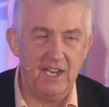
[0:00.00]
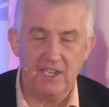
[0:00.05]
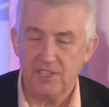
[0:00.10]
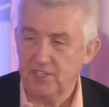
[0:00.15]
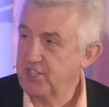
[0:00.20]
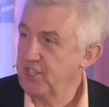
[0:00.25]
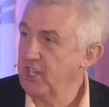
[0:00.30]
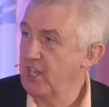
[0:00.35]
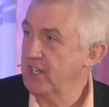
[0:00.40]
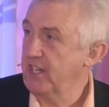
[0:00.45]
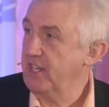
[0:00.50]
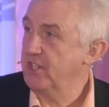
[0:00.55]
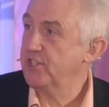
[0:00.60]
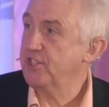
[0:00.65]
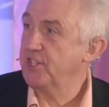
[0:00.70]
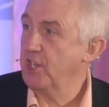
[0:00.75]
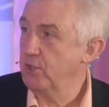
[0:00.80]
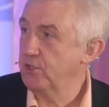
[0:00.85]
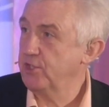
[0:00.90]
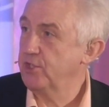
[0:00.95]
And certainly
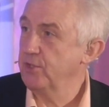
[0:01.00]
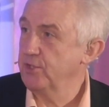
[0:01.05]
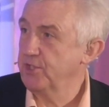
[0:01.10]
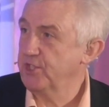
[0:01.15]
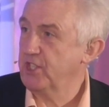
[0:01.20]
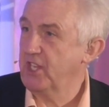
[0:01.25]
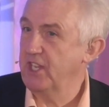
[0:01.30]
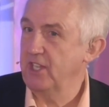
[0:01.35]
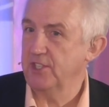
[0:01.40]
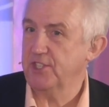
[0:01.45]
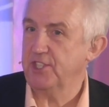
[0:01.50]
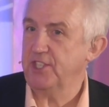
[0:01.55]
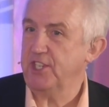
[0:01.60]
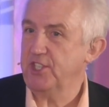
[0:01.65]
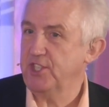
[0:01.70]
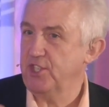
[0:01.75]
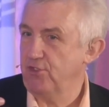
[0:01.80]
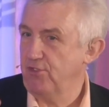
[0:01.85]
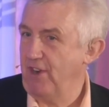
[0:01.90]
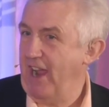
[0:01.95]
social skills and
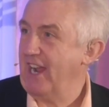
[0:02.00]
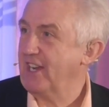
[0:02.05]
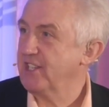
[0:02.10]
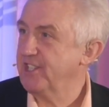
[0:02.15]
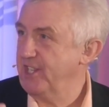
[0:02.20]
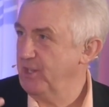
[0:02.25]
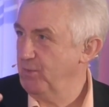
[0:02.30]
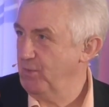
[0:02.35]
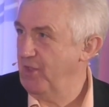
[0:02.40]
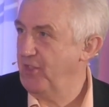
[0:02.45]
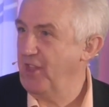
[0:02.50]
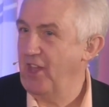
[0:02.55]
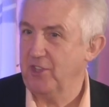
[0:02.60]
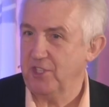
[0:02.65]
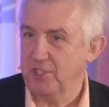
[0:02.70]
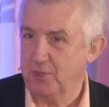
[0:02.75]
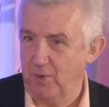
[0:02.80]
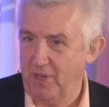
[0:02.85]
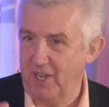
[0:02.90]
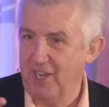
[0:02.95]
interacting with
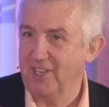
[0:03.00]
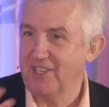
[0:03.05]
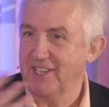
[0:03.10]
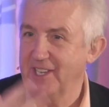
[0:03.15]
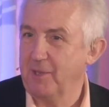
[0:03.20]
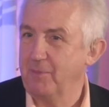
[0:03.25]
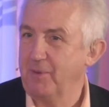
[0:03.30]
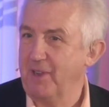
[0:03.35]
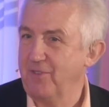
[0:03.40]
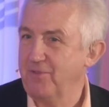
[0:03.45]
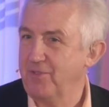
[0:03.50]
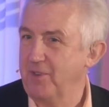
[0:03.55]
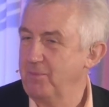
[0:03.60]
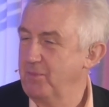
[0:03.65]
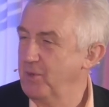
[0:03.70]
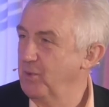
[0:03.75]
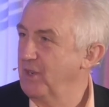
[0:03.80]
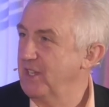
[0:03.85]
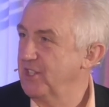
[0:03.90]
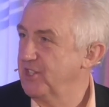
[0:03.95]
others. We heard a little bit from
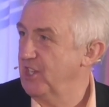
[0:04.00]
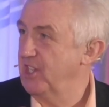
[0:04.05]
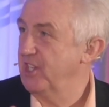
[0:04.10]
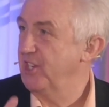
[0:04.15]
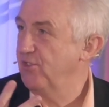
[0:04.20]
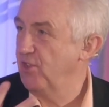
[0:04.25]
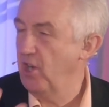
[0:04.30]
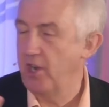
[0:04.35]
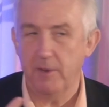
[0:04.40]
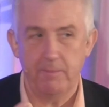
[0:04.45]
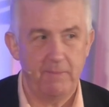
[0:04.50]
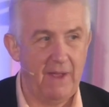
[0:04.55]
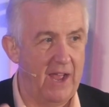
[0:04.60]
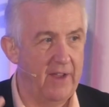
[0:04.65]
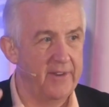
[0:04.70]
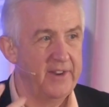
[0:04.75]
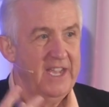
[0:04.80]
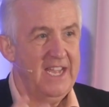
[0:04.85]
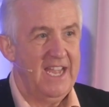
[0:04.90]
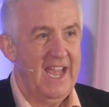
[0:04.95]
Louise earlier on
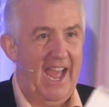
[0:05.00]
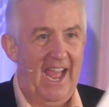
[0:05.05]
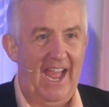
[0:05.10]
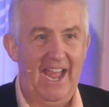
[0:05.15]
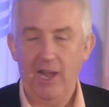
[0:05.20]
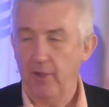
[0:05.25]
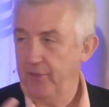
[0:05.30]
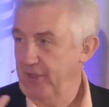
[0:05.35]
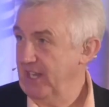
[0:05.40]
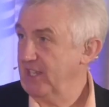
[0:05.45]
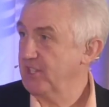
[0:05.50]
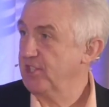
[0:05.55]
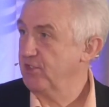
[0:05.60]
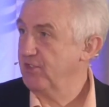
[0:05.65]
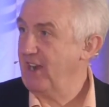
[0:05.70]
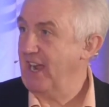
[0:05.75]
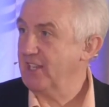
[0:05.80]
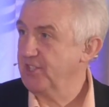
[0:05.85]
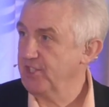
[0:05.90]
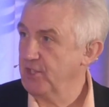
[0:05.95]
about how they
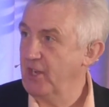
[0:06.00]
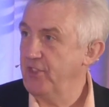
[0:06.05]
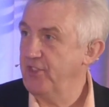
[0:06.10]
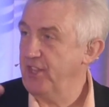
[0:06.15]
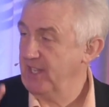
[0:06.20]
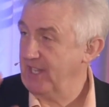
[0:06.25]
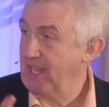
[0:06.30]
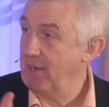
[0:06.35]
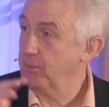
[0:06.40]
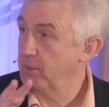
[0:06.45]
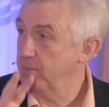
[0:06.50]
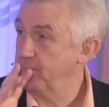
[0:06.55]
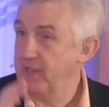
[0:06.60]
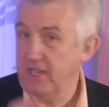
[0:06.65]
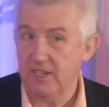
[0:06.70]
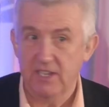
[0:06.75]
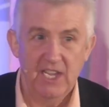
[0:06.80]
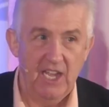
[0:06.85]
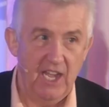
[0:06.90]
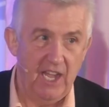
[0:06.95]
interact. So I think that would
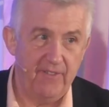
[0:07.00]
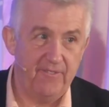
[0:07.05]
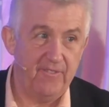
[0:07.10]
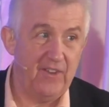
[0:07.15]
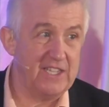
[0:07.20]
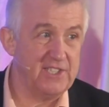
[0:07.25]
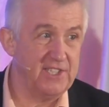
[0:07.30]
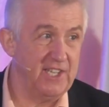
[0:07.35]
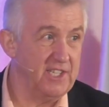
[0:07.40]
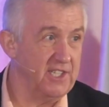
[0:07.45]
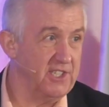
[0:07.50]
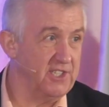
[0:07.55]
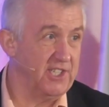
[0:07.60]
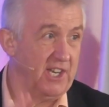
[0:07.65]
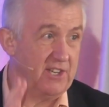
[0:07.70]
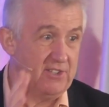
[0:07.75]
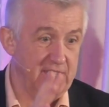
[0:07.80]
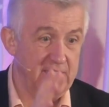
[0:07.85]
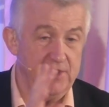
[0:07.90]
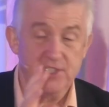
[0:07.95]
be a fascinating
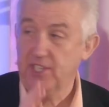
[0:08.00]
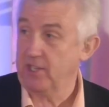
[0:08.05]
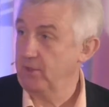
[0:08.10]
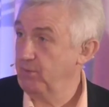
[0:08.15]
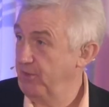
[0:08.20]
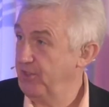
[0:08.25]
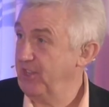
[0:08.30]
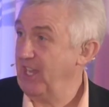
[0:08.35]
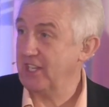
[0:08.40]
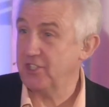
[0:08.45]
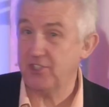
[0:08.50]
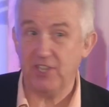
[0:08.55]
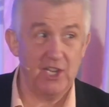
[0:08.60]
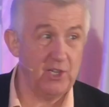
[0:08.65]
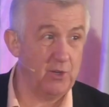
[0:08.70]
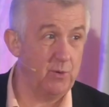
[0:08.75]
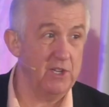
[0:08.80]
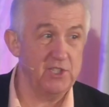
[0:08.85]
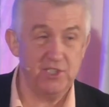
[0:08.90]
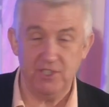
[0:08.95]
study. So thanks for
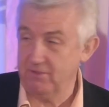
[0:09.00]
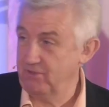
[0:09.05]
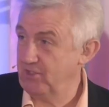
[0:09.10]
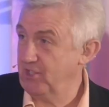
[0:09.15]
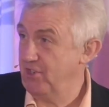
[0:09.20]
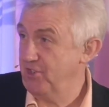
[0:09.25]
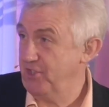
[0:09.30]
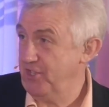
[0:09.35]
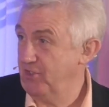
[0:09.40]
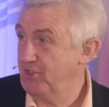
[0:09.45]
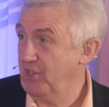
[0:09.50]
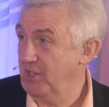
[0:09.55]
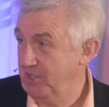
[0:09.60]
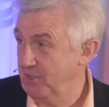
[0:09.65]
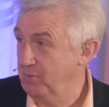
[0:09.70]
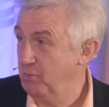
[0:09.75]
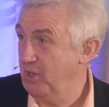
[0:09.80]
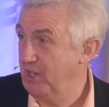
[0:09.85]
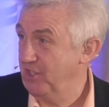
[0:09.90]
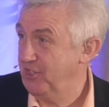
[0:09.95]
that question. Dorothy, you've got
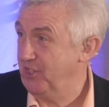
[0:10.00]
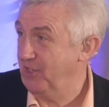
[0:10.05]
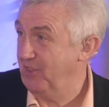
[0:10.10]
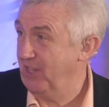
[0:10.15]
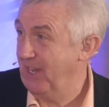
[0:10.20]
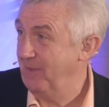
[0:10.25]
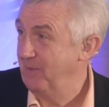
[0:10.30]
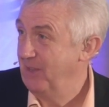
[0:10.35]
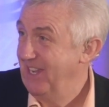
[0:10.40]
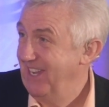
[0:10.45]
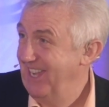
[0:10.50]
some work to do there.